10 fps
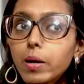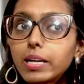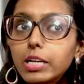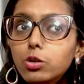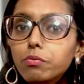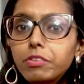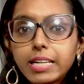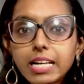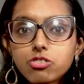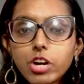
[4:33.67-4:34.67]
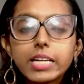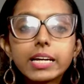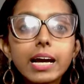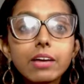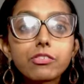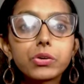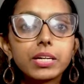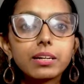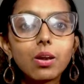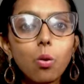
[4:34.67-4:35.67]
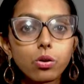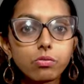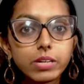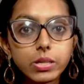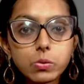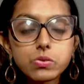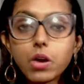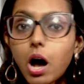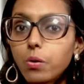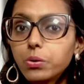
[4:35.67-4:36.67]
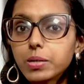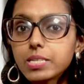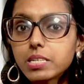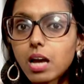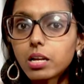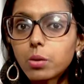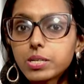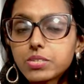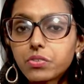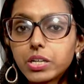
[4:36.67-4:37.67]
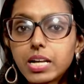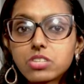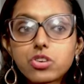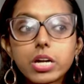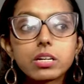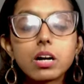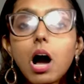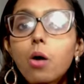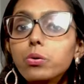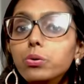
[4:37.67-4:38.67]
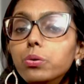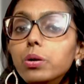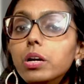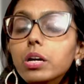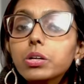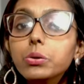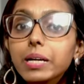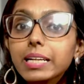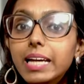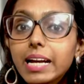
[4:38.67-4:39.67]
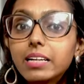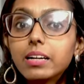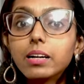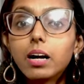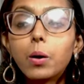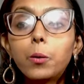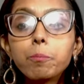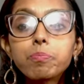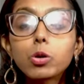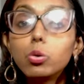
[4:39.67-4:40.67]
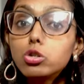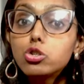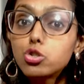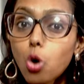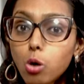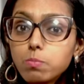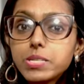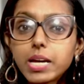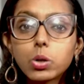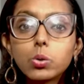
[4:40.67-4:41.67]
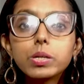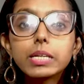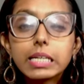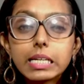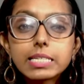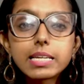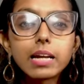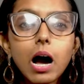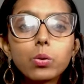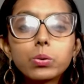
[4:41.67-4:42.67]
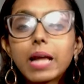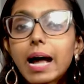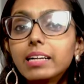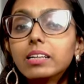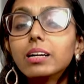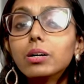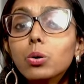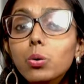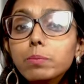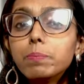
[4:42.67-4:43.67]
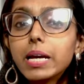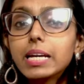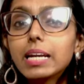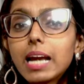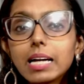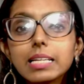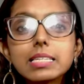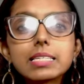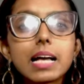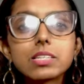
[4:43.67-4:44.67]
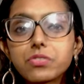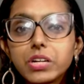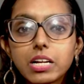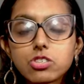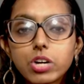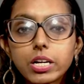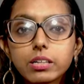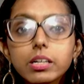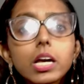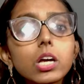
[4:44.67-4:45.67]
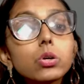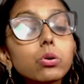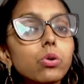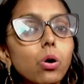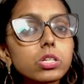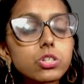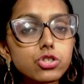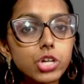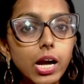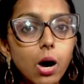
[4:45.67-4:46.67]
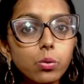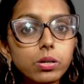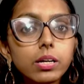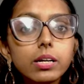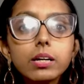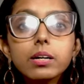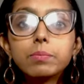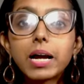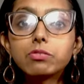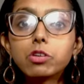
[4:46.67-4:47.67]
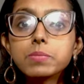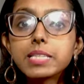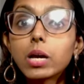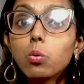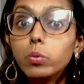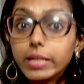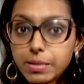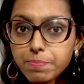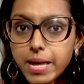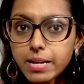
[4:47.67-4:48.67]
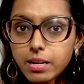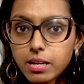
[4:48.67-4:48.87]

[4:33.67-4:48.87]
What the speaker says: are into freelance writing, I have created a lot of videos on how you can start out as a freelance writer, how you can get good jobs and good gigs, and how to land good paying clients as a freelance writer. You could also check out platforms like Wittypen